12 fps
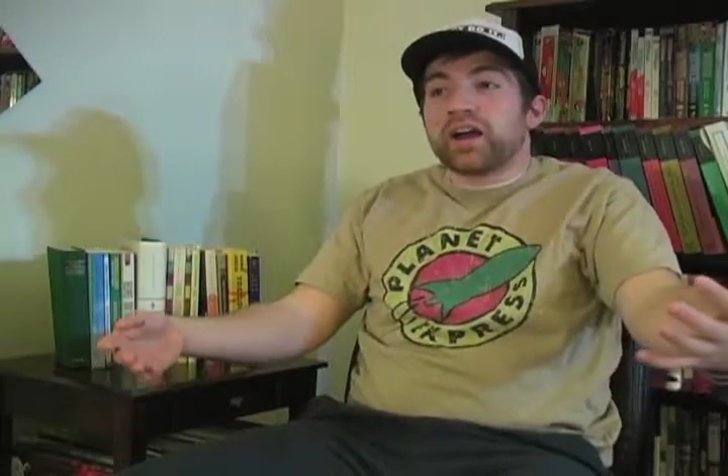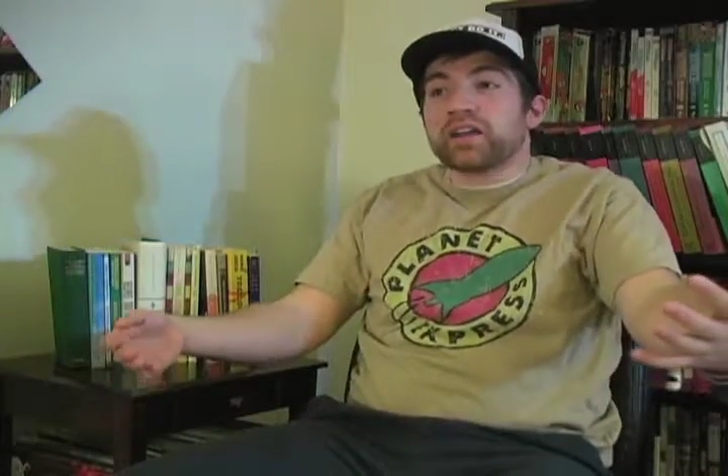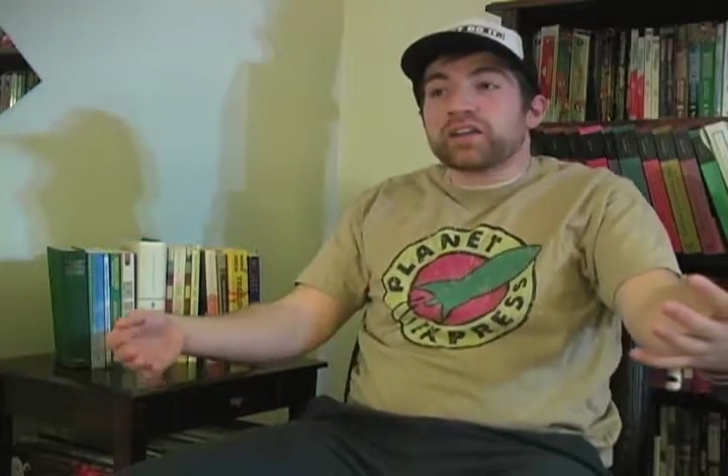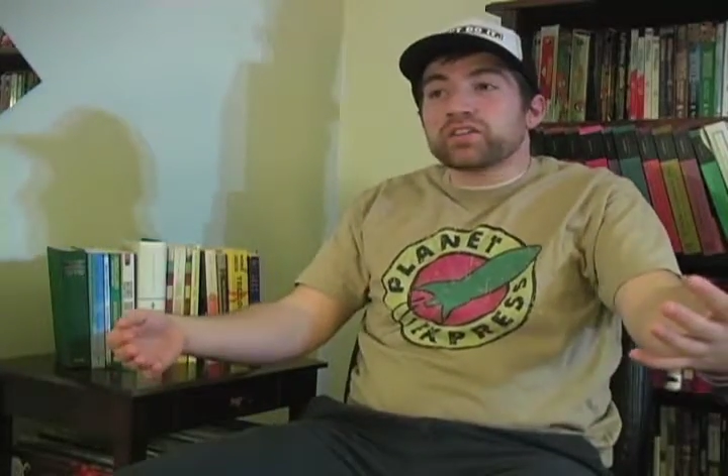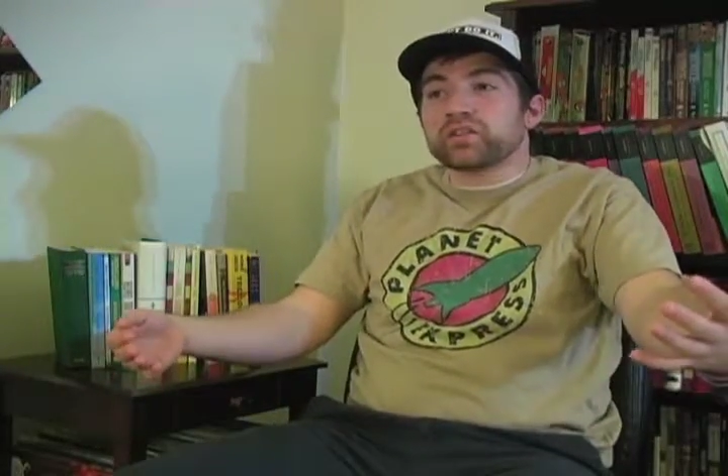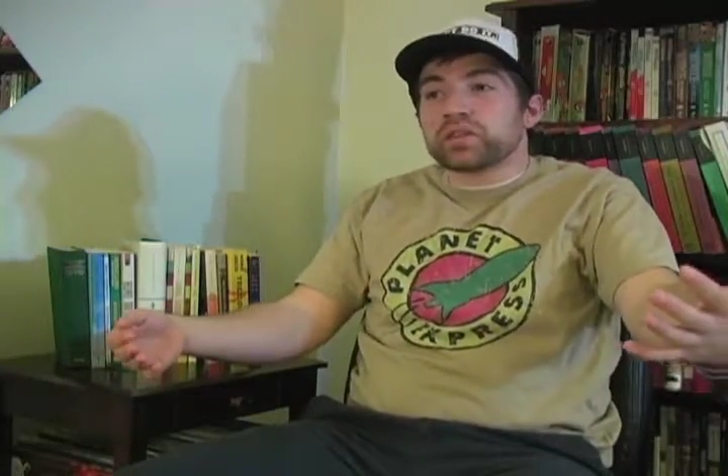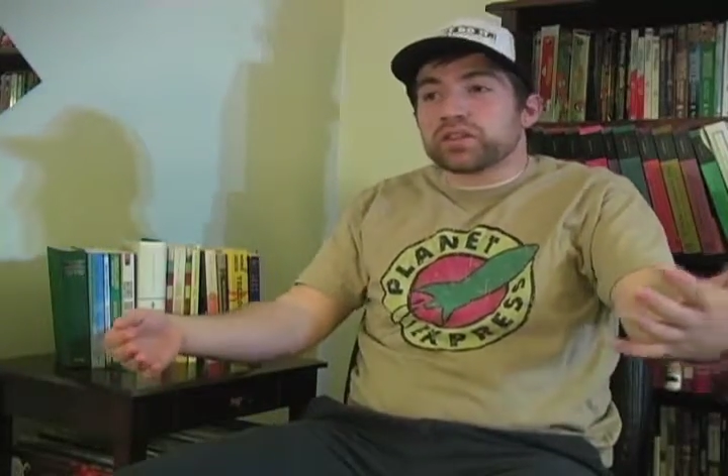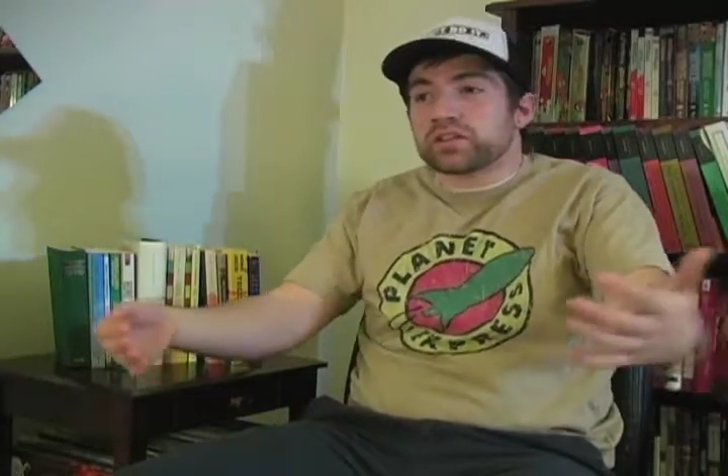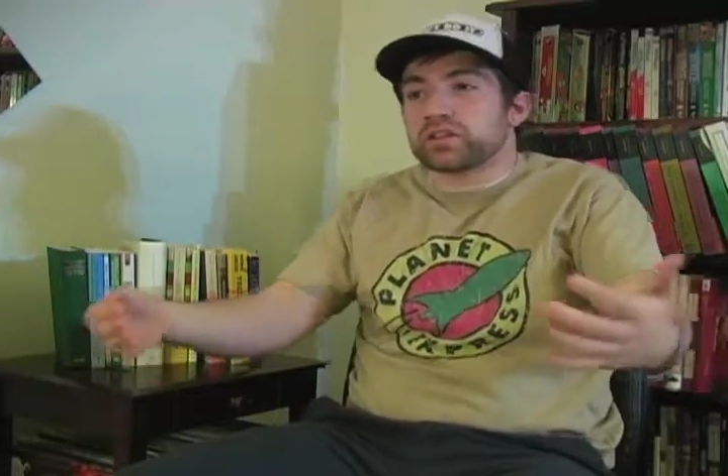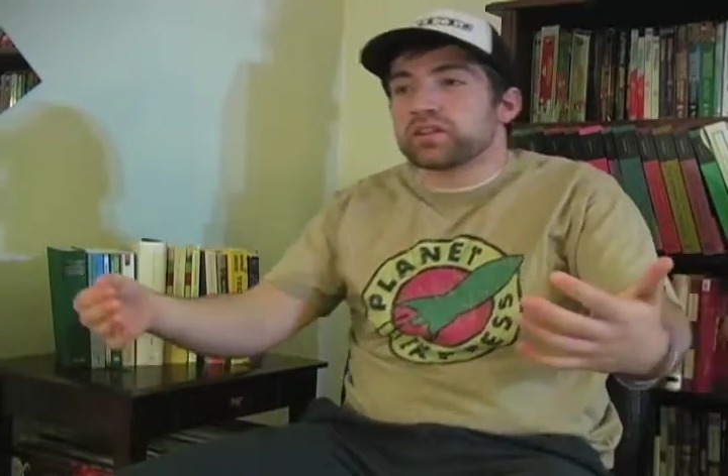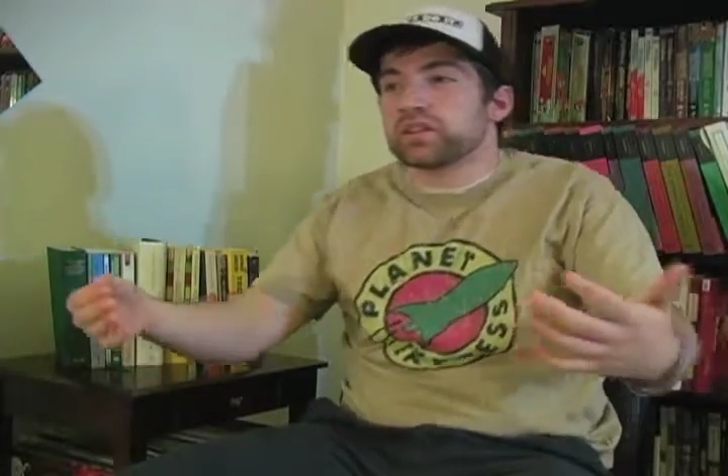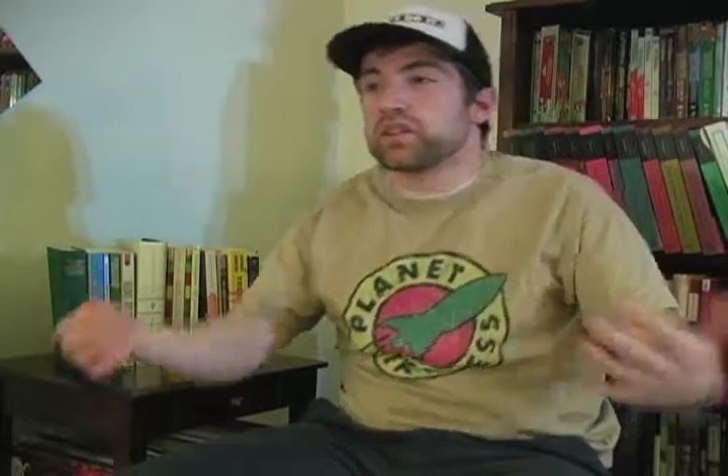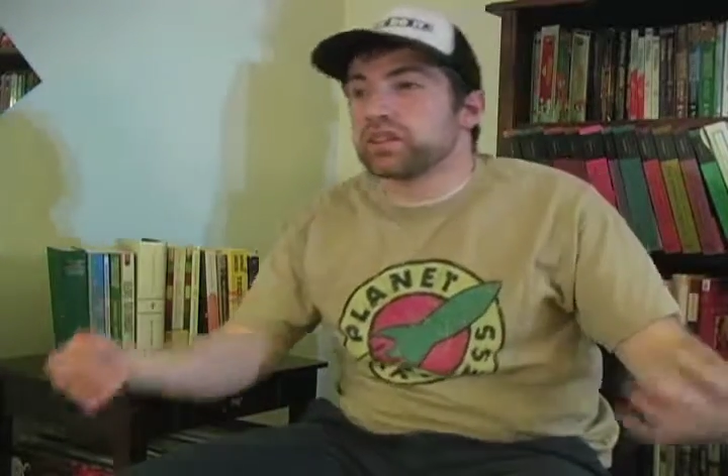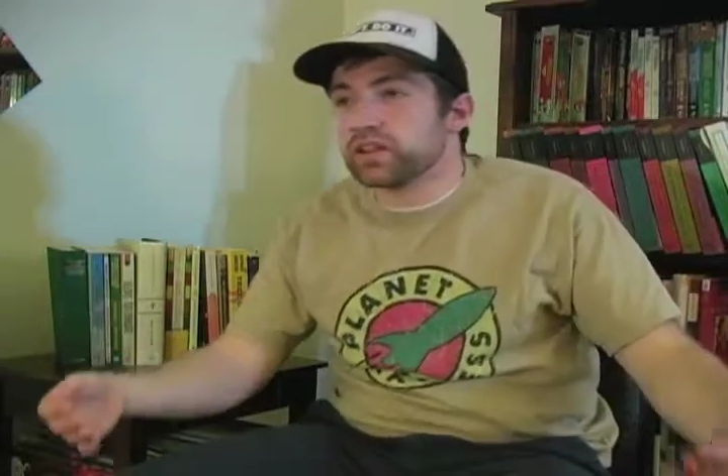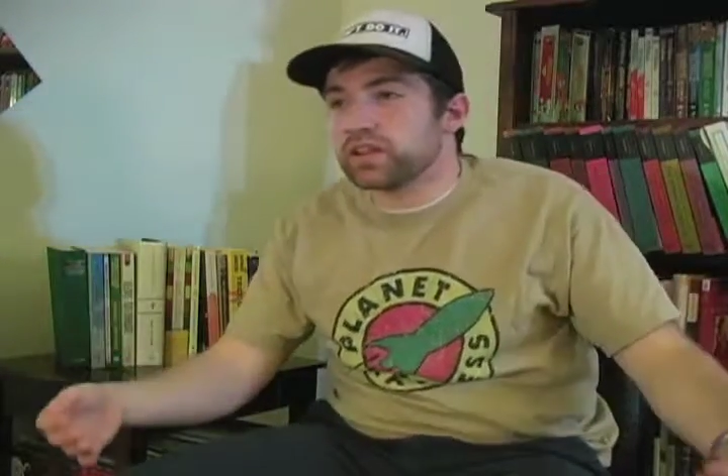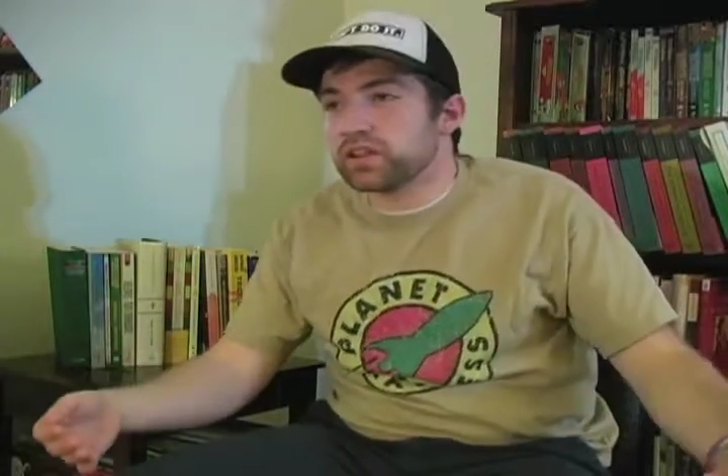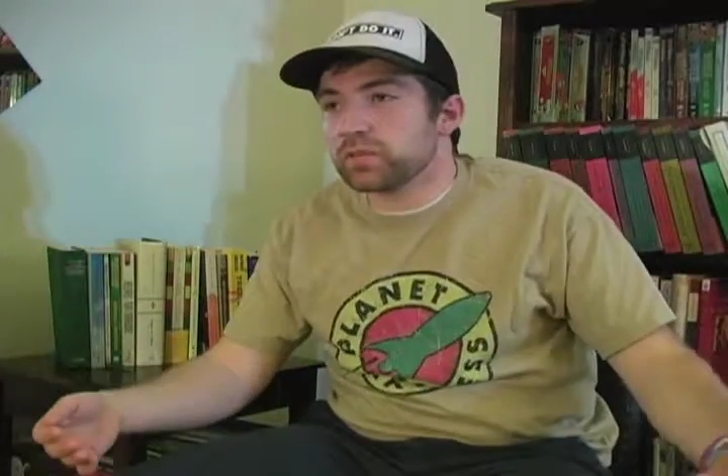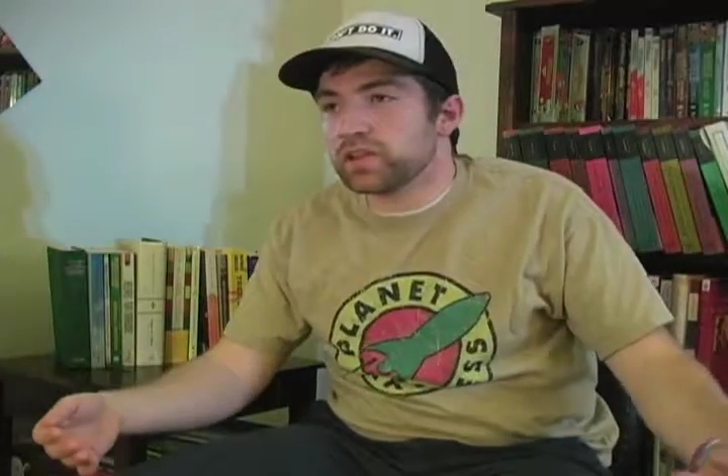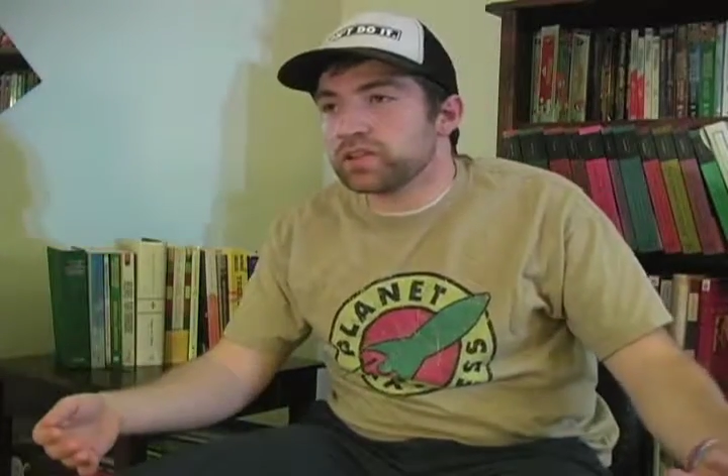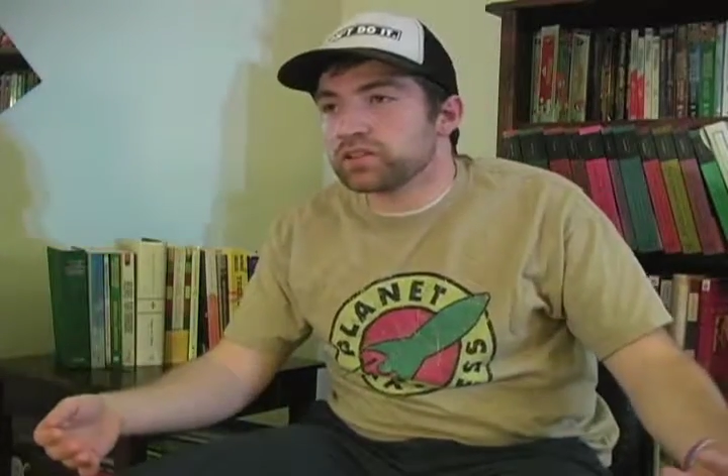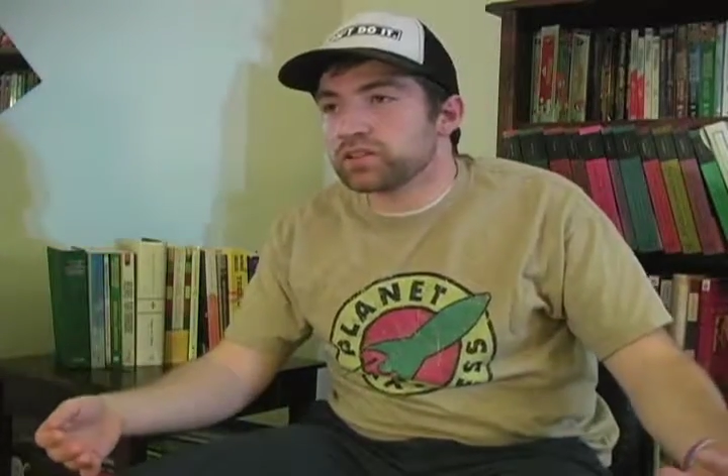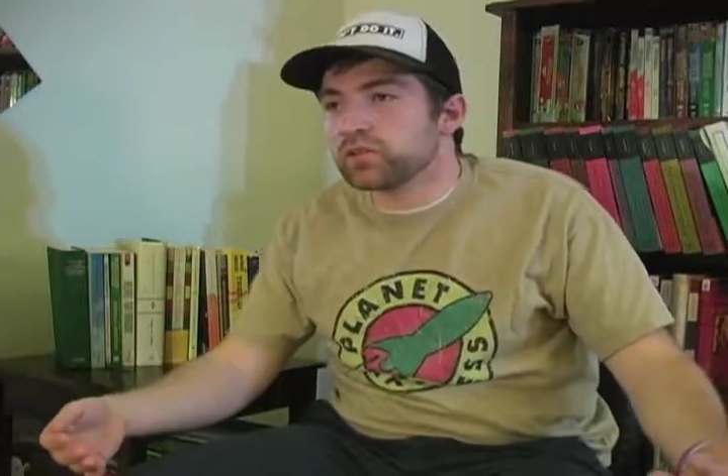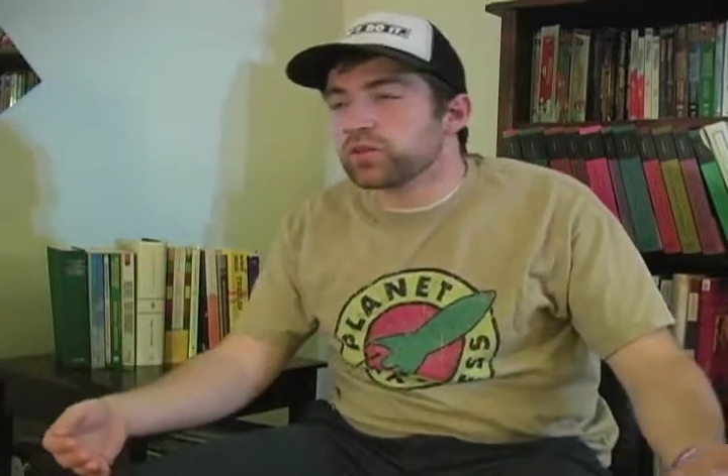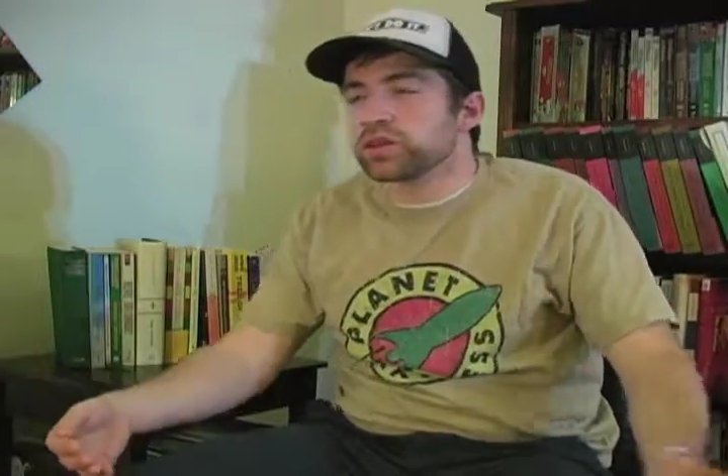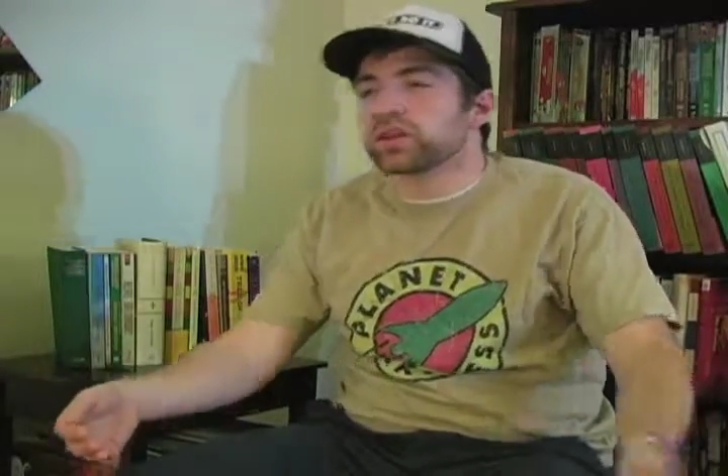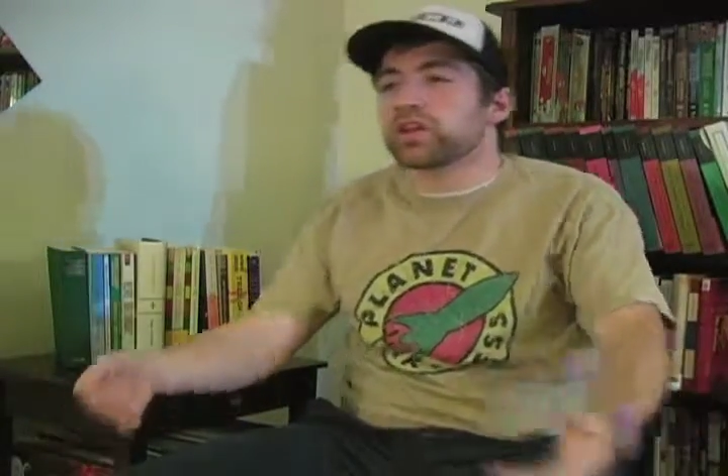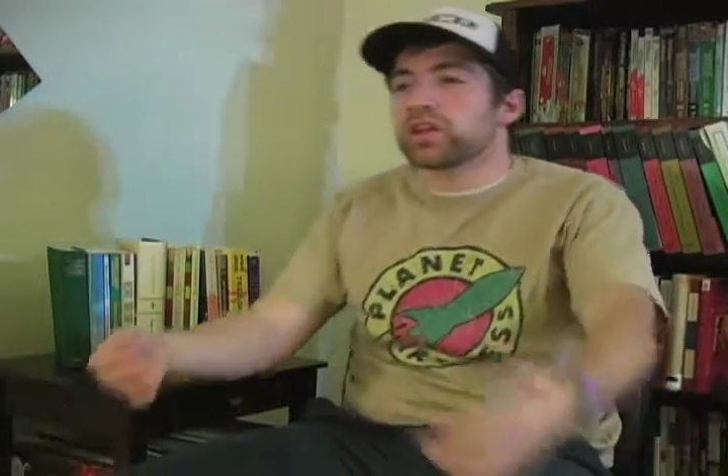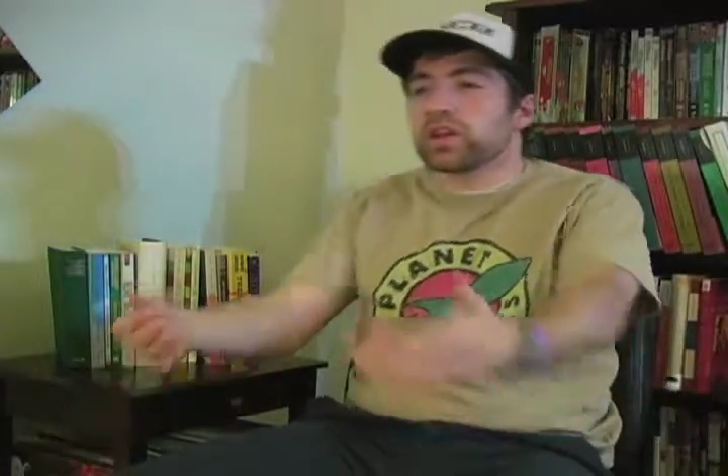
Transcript: it squeaks. It makes this noise.